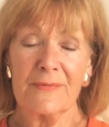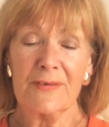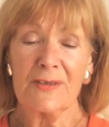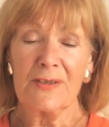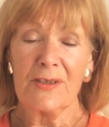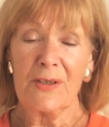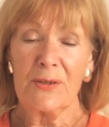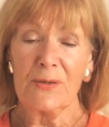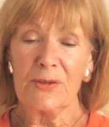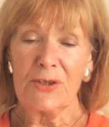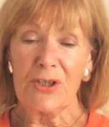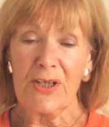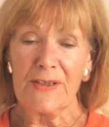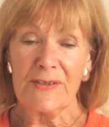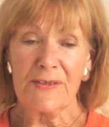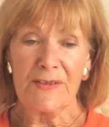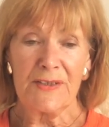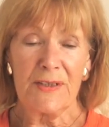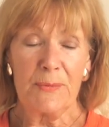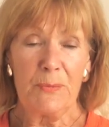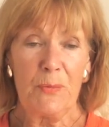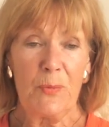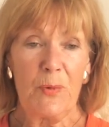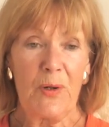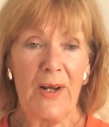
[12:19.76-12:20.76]
So
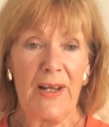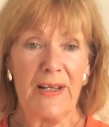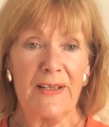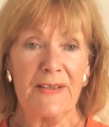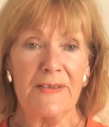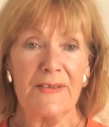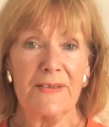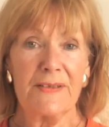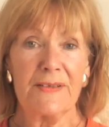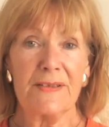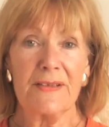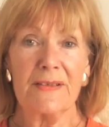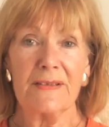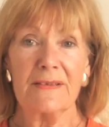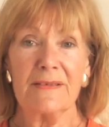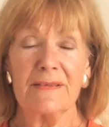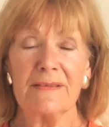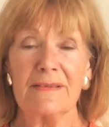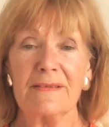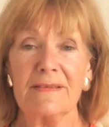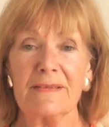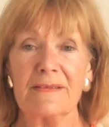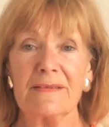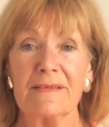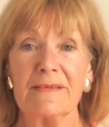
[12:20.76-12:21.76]
just embrace
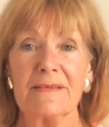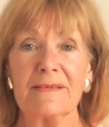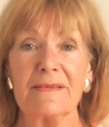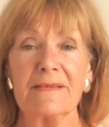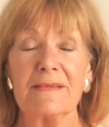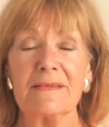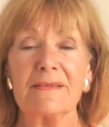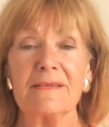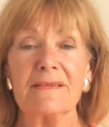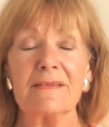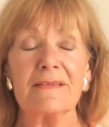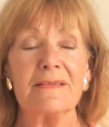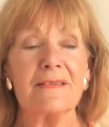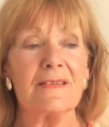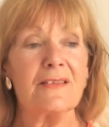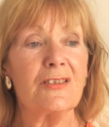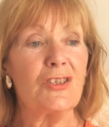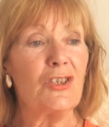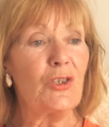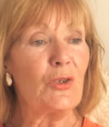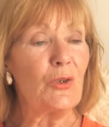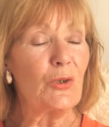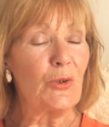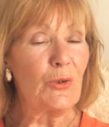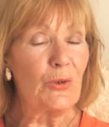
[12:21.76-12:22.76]

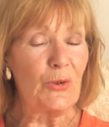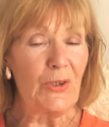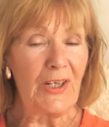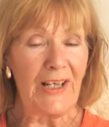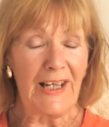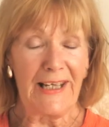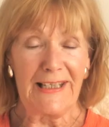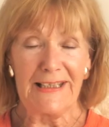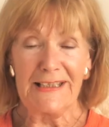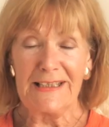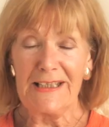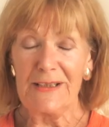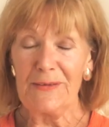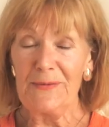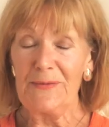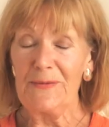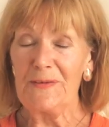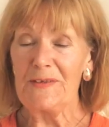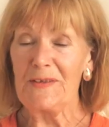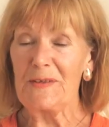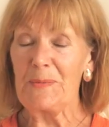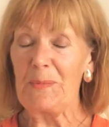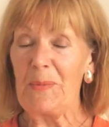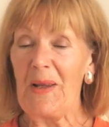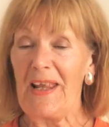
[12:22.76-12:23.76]
your creative
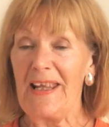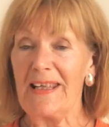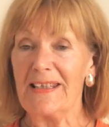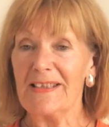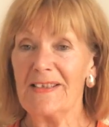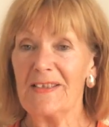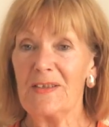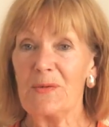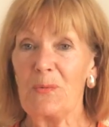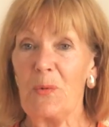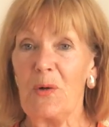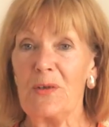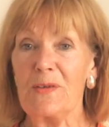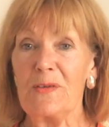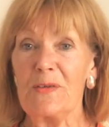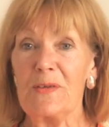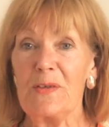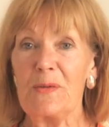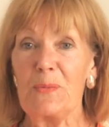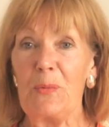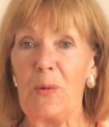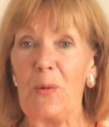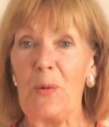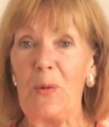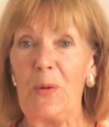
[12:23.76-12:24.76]
space
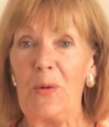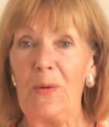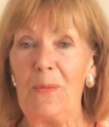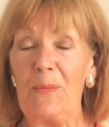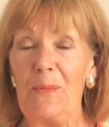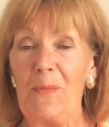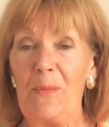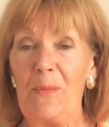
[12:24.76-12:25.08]
once more.